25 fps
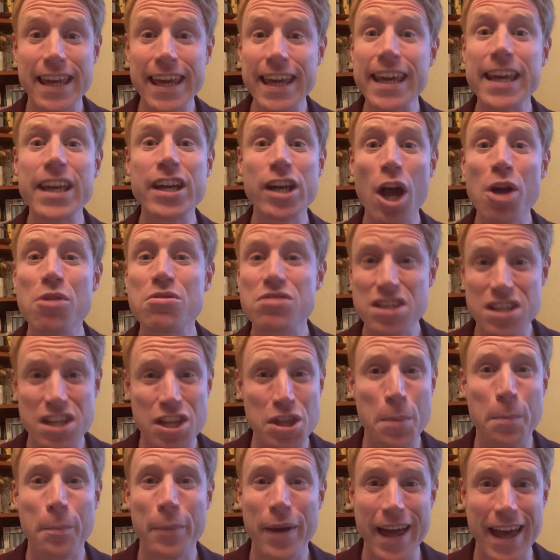he goes to
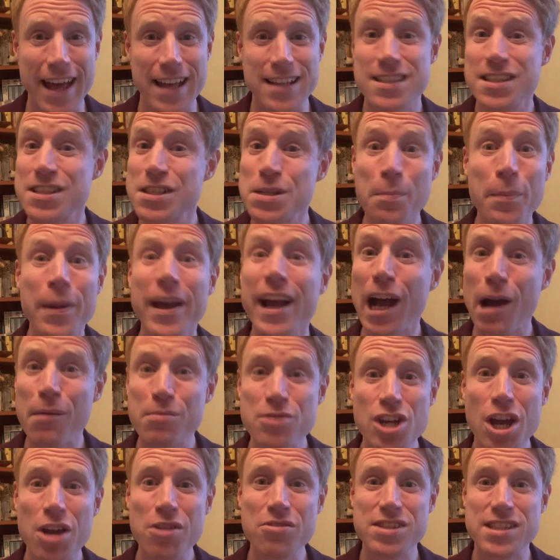the pit to pick up
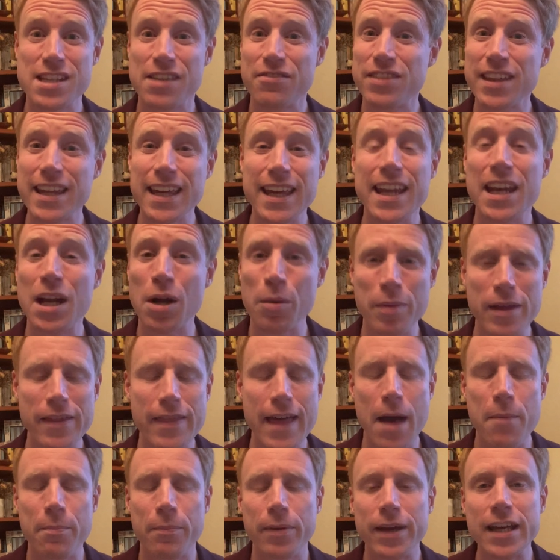Joseph, thinking he'll be
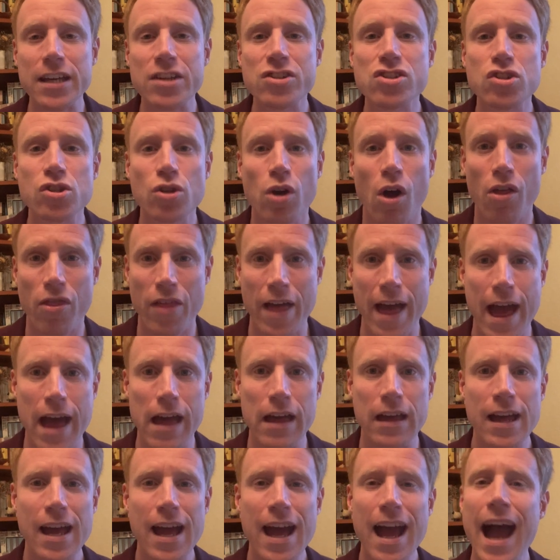there, but he's not
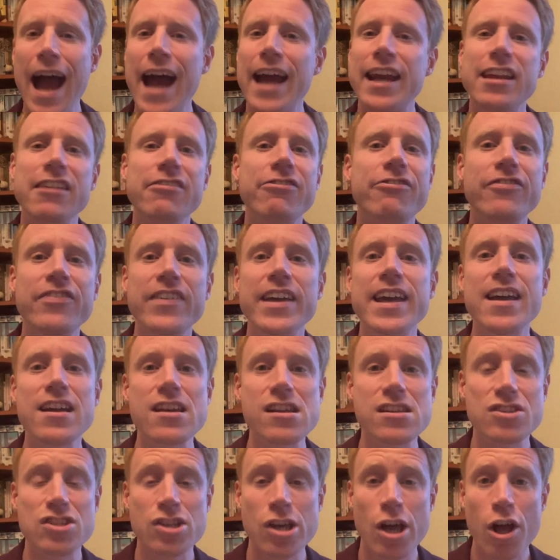there. And he
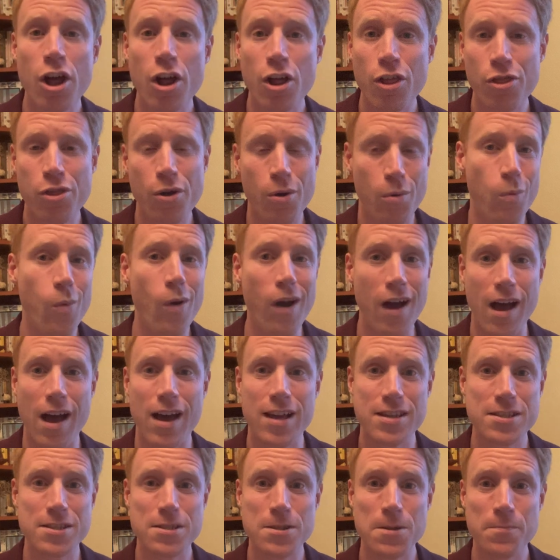fears the
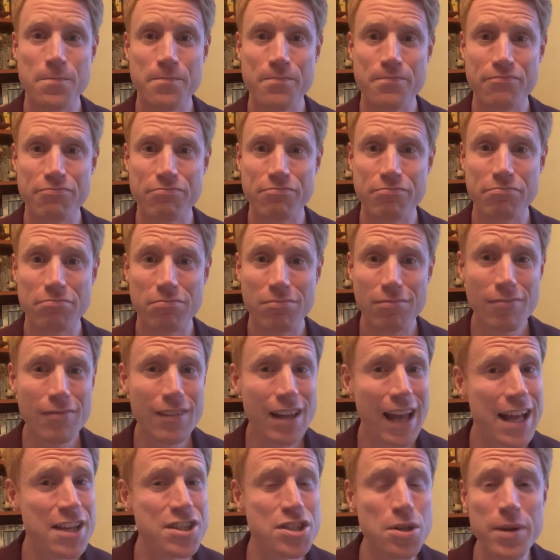worst.
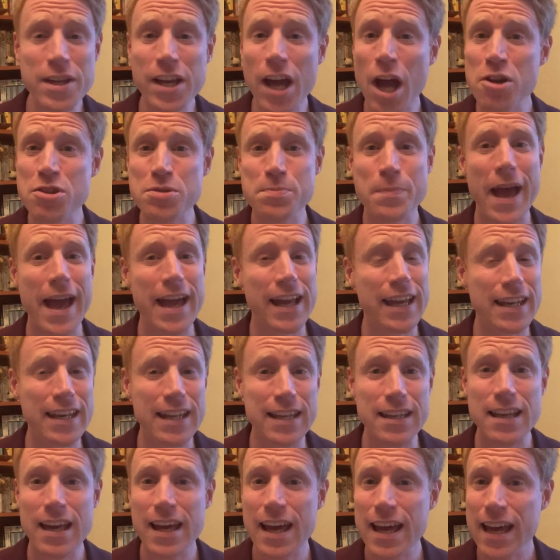And so he goes back and
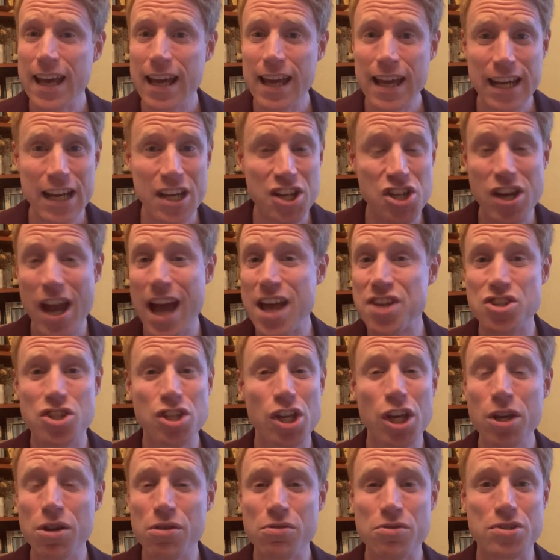he, he shares
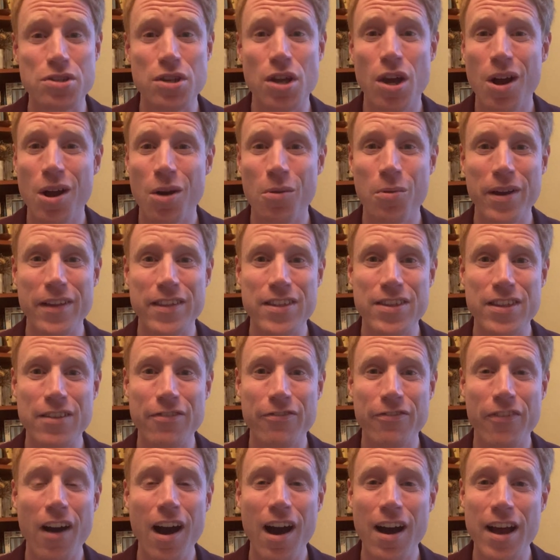news with
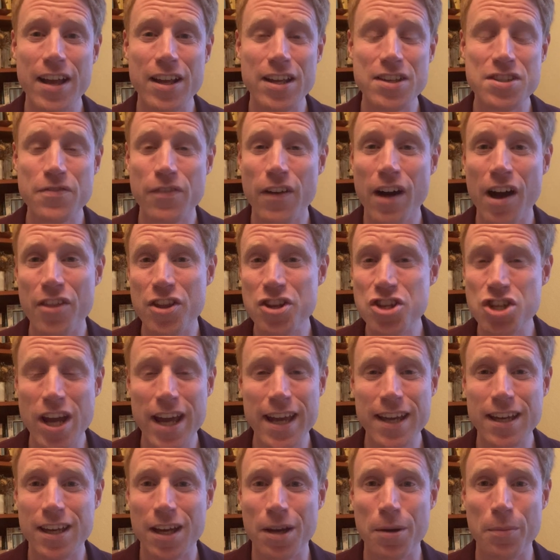fa his father
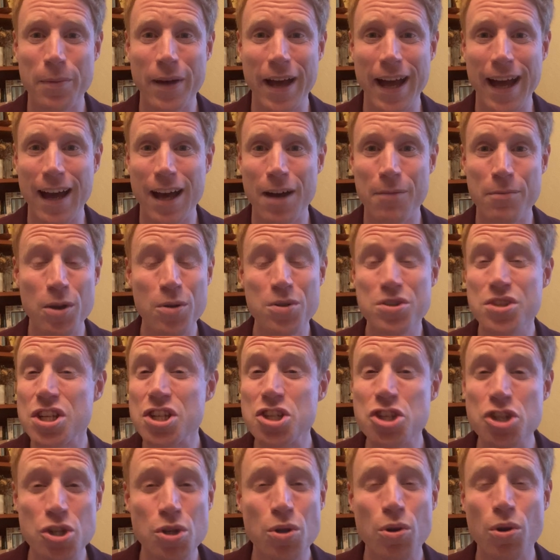Jacob, um, who is
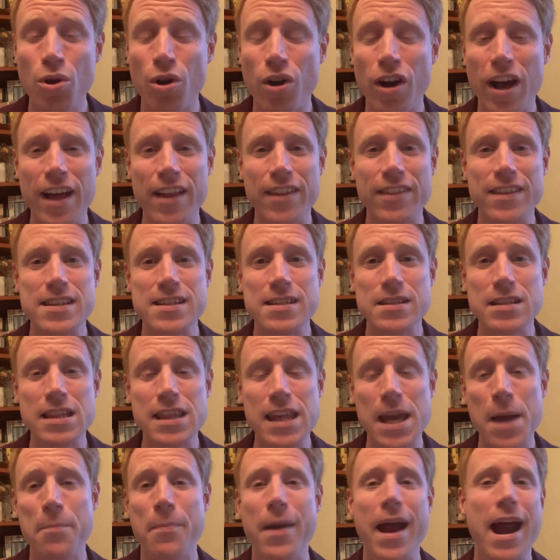distraught at this,
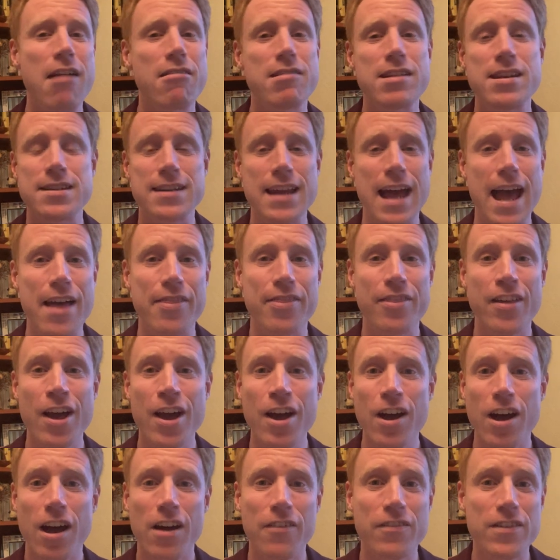the apparent death
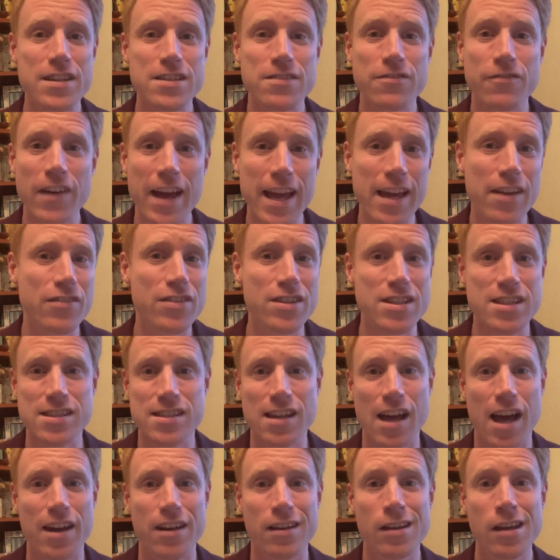of his favoured
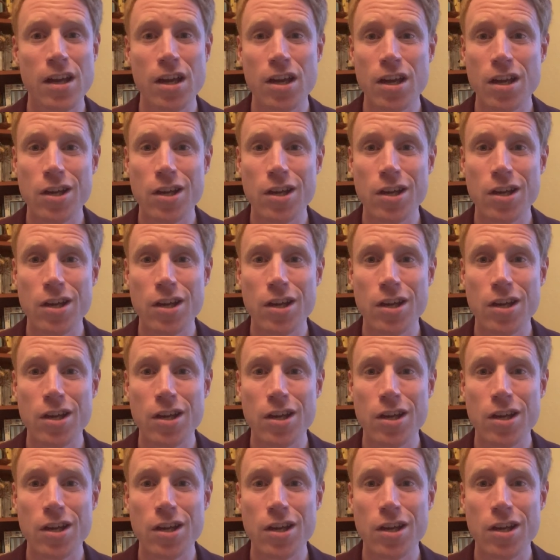son,